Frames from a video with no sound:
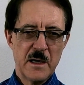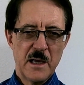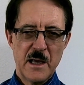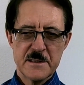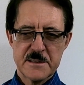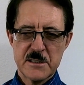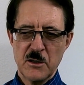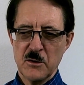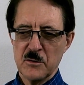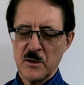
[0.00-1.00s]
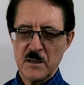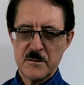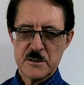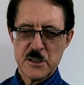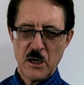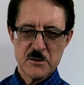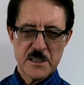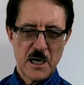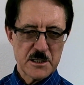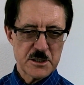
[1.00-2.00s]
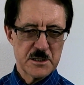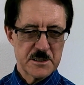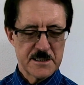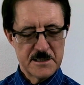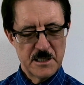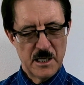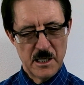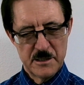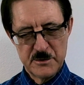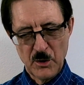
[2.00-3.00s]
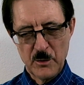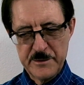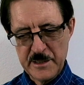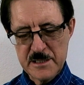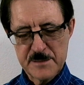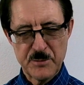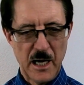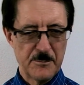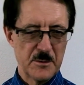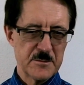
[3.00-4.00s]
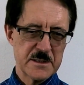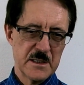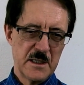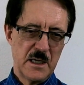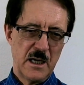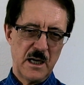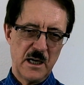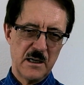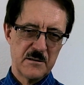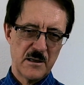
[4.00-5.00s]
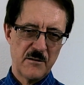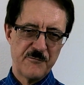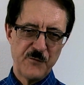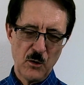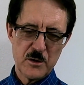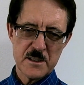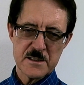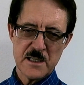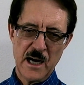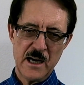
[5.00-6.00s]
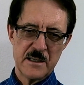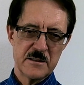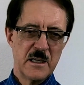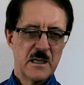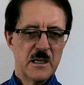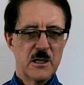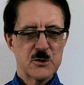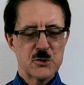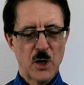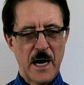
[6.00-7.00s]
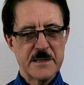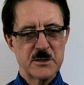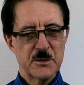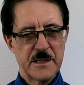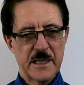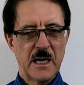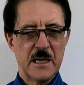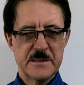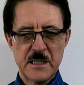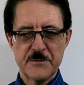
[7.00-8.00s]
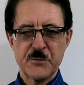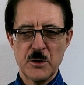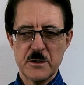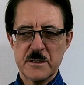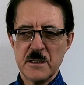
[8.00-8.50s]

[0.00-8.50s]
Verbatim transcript: And so Charles Hoskinson, knowing these problems, focused on trying to get a different